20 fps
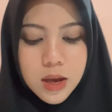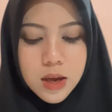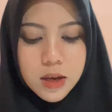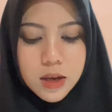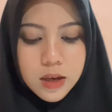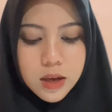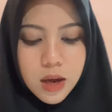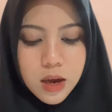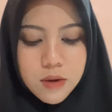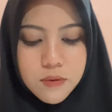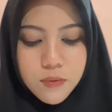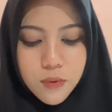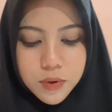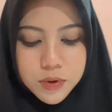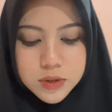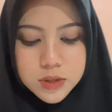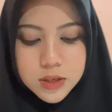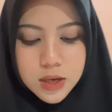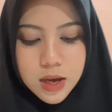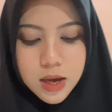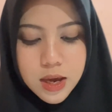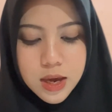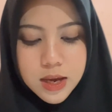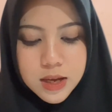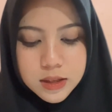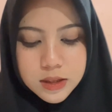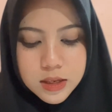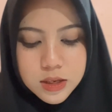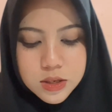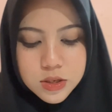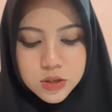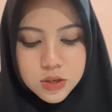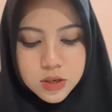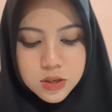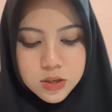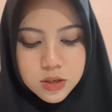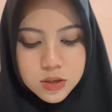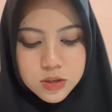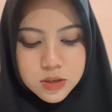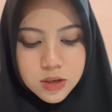Keyword: English
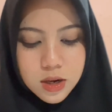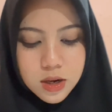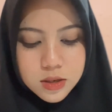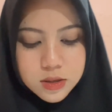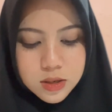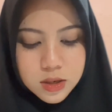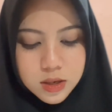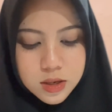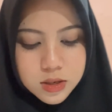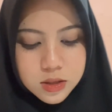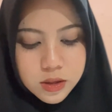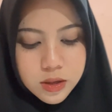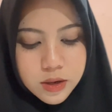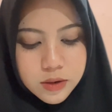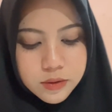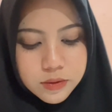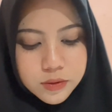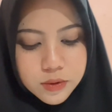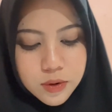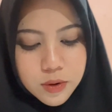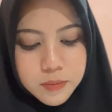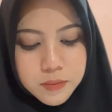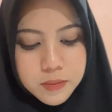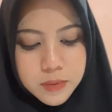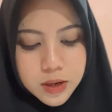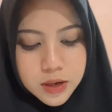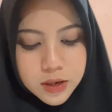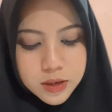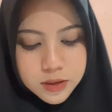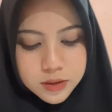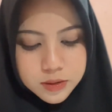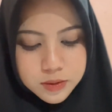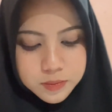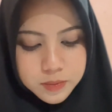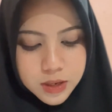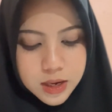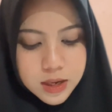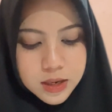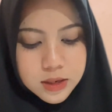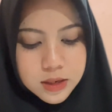teacher strategies, classroom
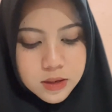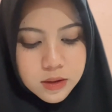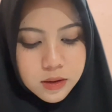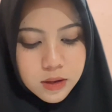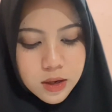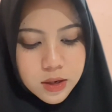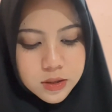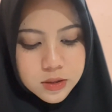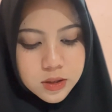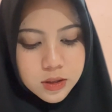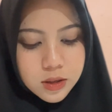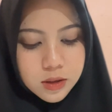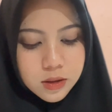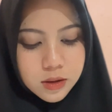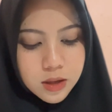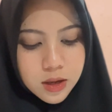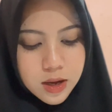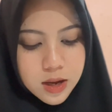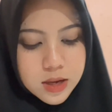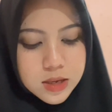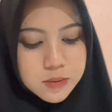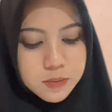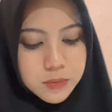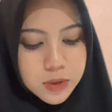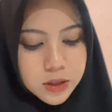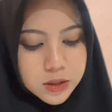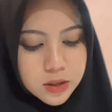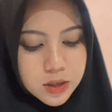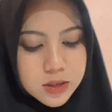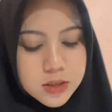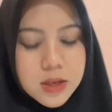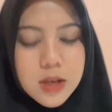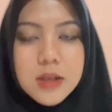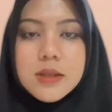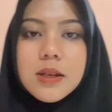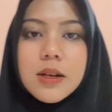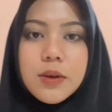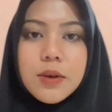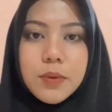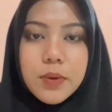management, larger class, Madrasah
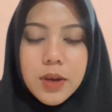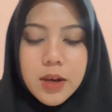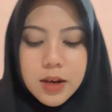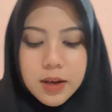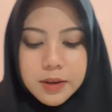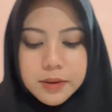Sanawiyah.